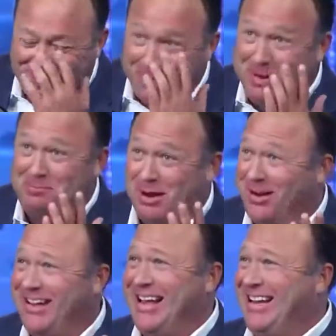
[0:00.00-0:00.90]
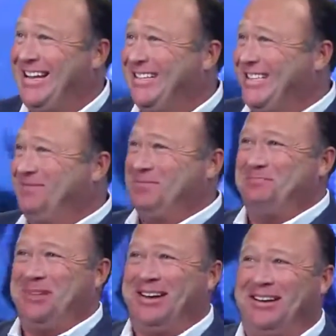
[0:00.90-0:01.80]
baby parakeet, that's
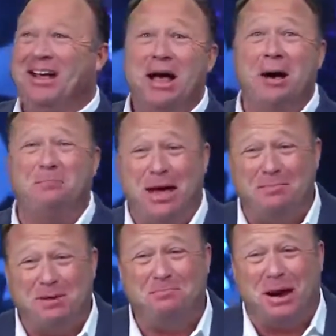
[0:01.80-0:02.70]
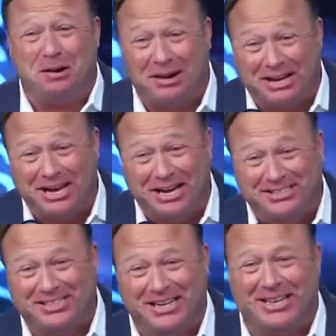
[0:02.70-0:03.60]
even better. A baby
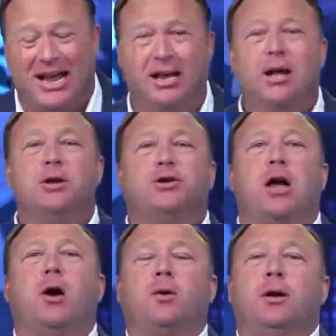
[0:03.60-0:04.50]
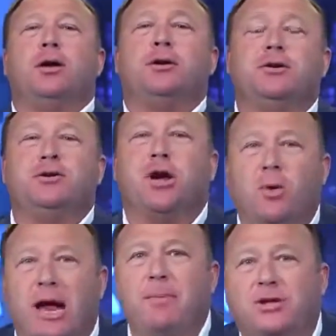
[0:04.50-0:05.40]
parakeet said that. So
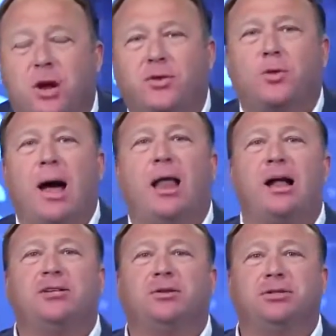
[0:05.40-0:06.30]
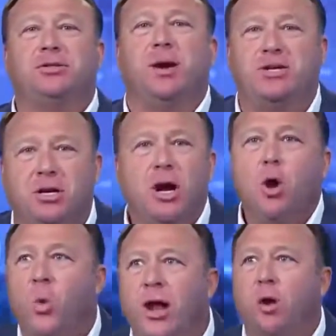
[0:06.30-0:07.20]
in this whole Twilight Zone situation,
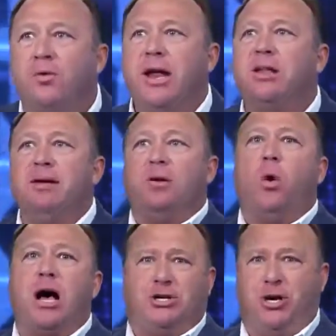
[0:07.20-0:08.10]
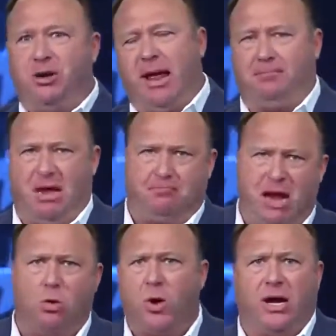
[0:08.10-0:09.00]
we don't need to be in Washington to like be
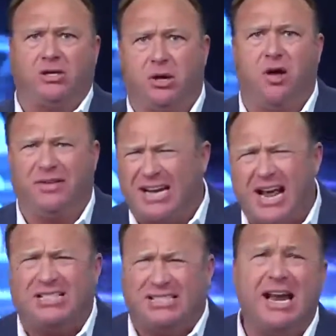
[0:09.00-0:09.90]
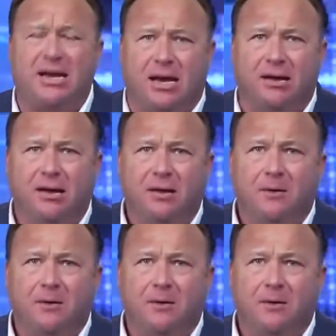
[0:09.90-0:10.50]
big wigs and all this. I can't stand it.